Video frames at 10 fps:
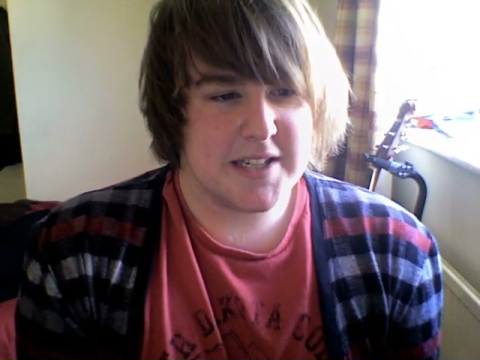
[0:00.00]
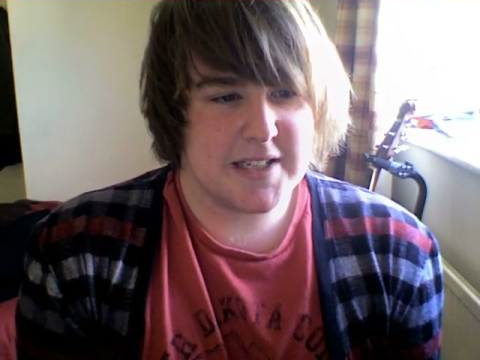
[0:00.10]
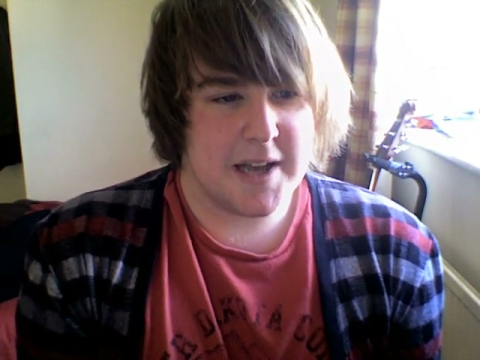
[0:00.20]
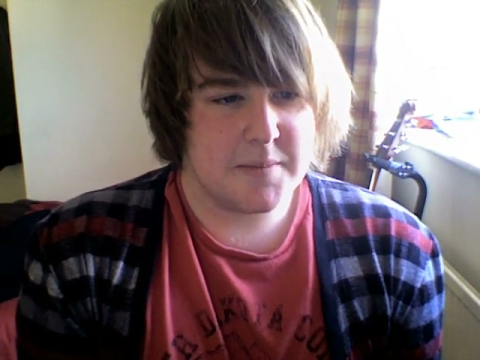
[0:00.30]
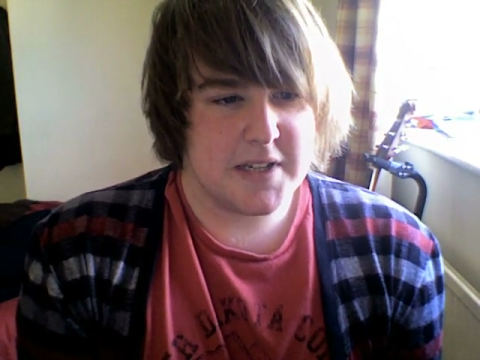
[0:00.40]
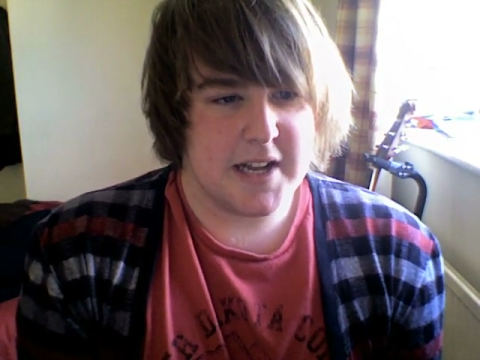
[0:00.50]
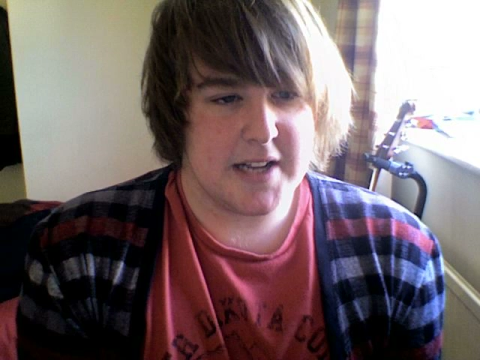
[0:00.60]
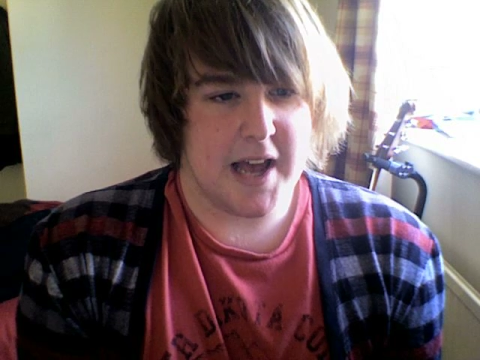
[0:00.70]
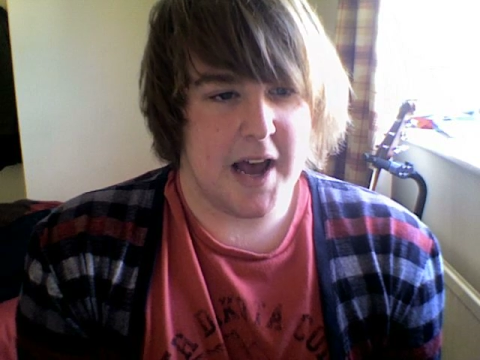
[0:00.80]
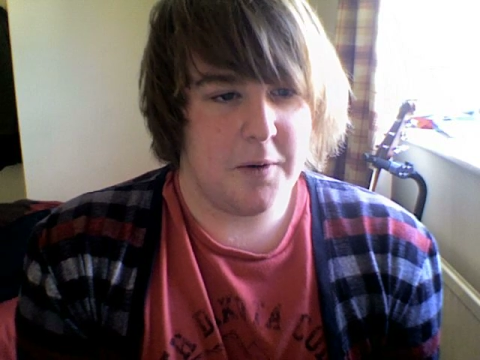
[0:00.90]
accepted
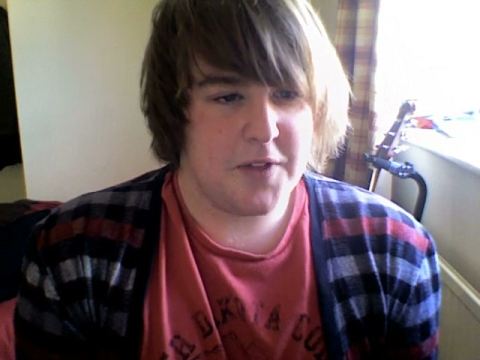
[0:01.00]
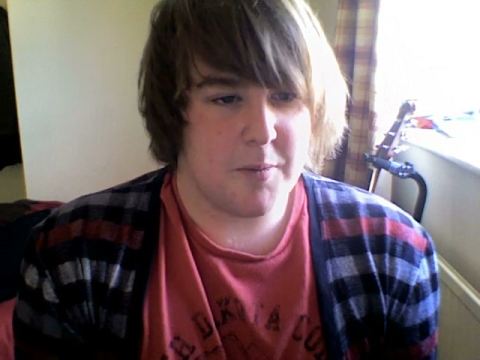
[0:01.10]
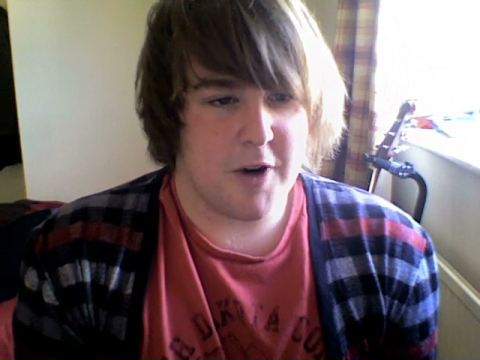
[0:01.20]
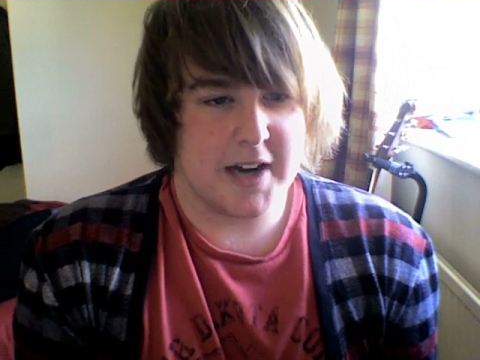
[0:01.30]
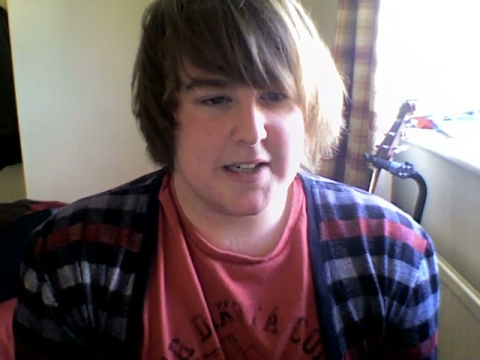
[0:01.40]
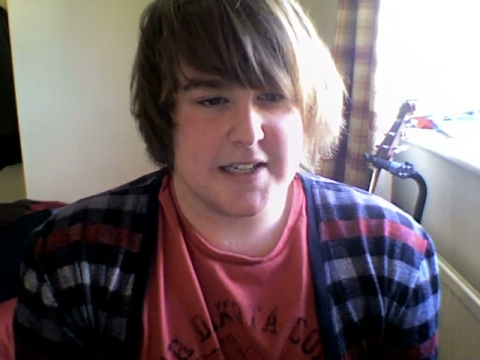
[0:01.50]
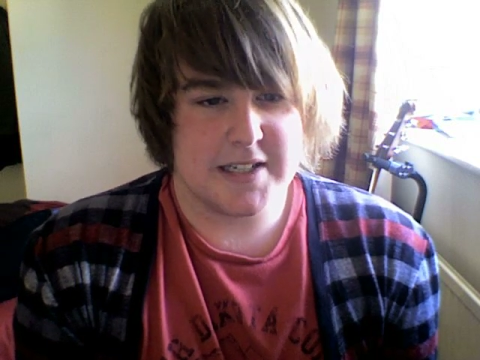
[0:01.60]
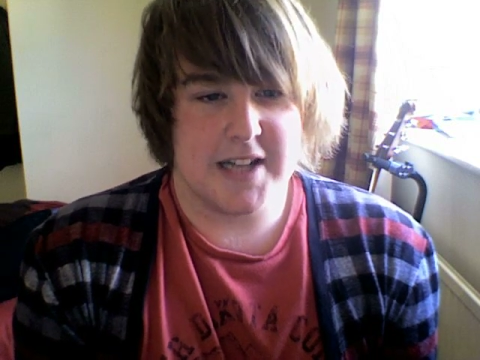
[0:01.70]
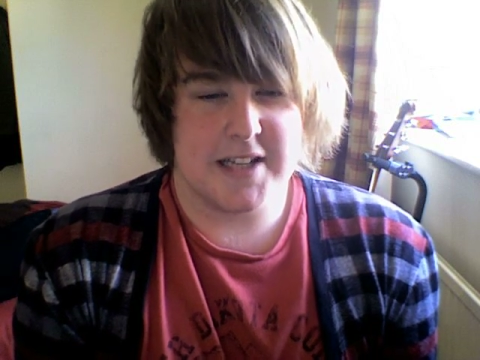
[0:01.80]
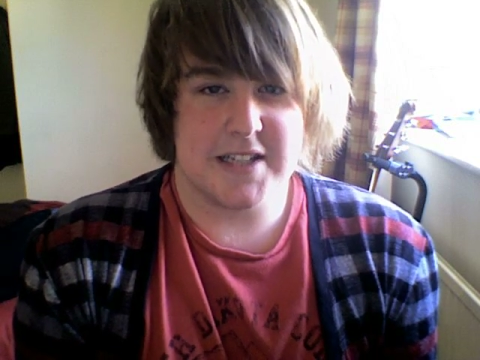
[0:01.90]
as a healthy
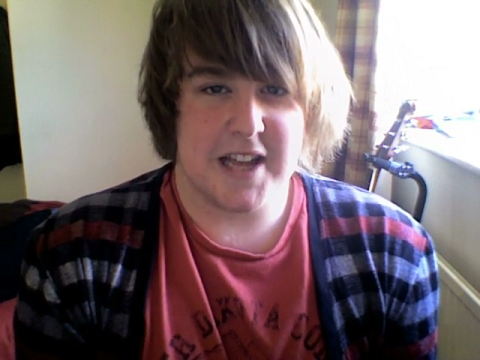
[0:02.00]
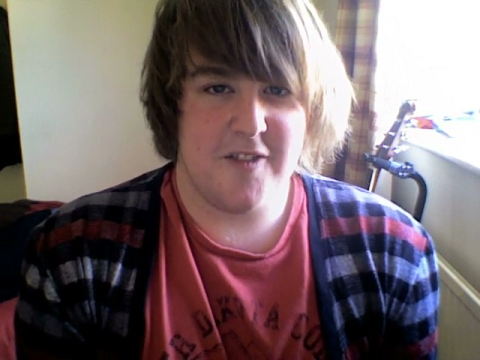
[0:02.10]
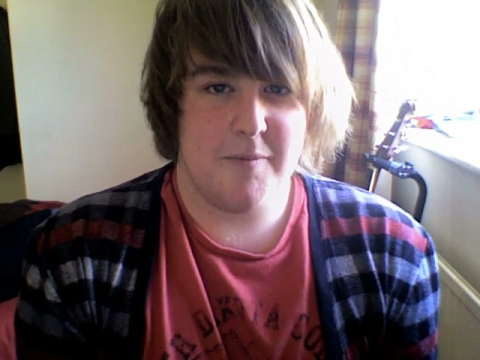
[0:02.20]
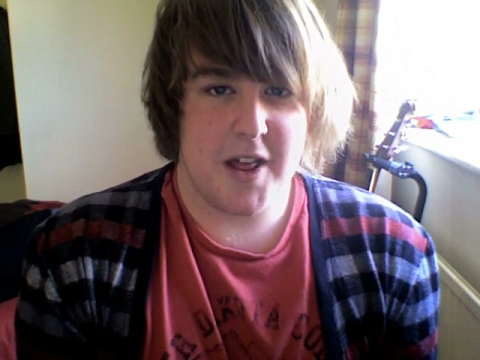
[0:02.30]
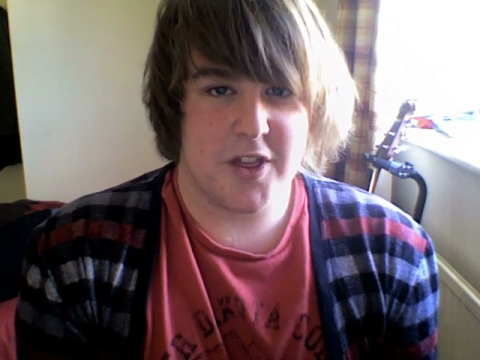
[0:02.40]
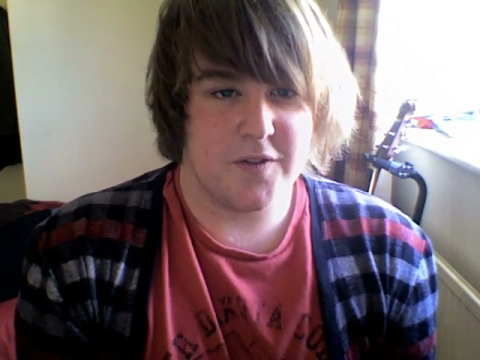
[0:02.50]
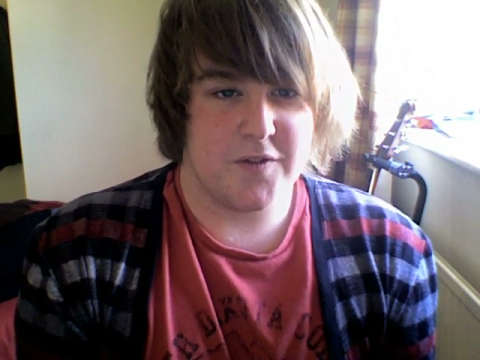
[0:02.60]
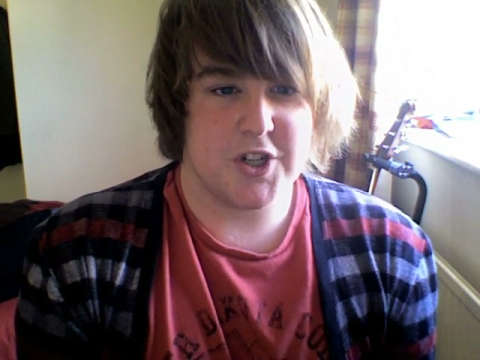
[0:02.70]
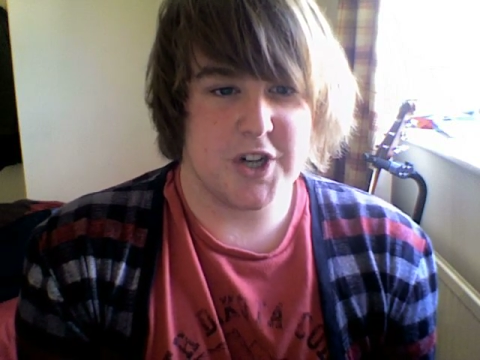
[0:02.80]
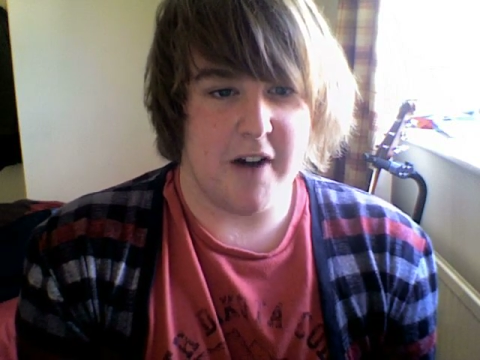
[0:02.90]
practice and safe method
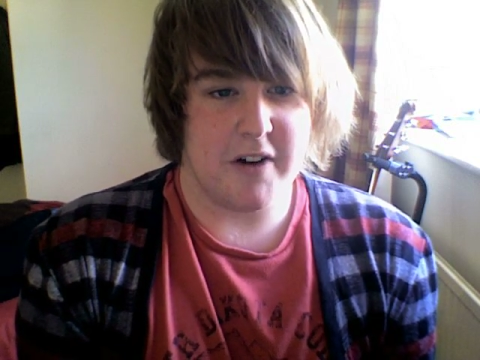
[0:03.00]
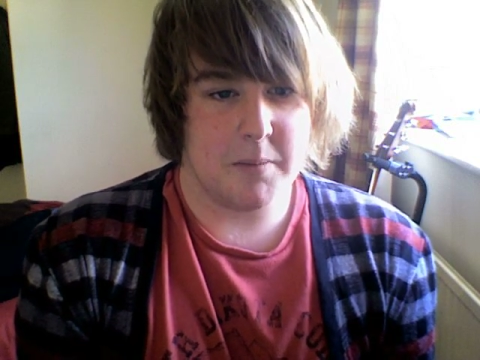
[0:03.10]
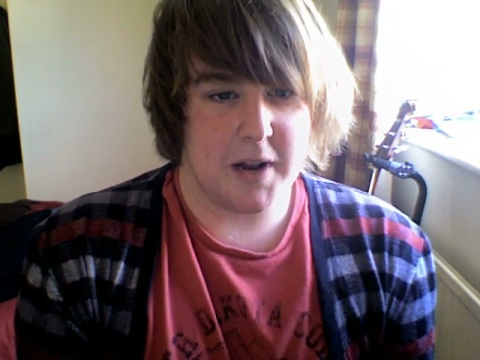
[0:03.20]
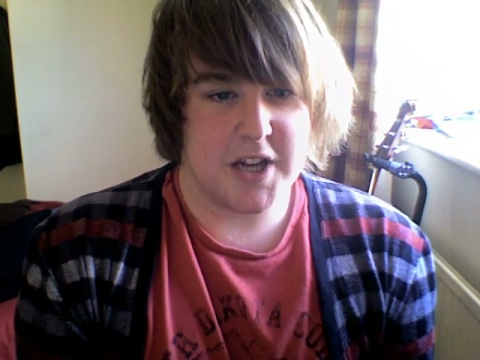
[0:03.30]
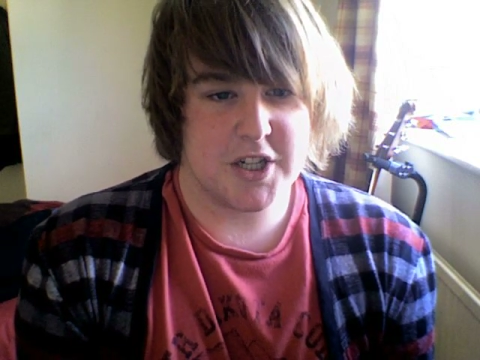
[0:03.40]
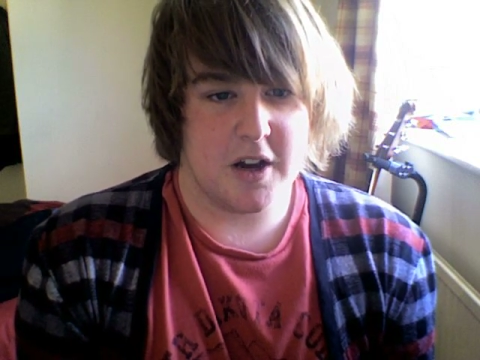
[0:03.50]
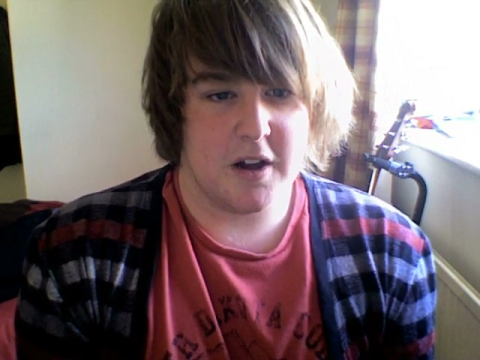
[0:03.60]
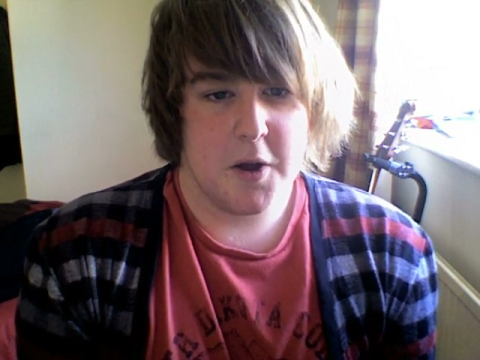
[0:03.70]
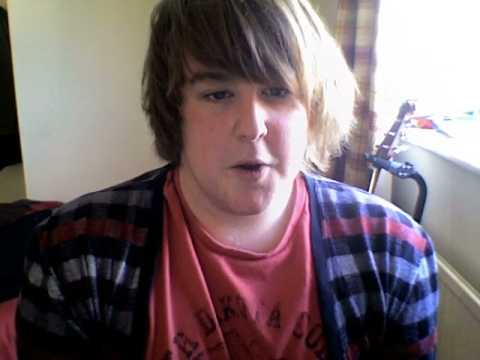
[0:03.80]
for sharing pleasure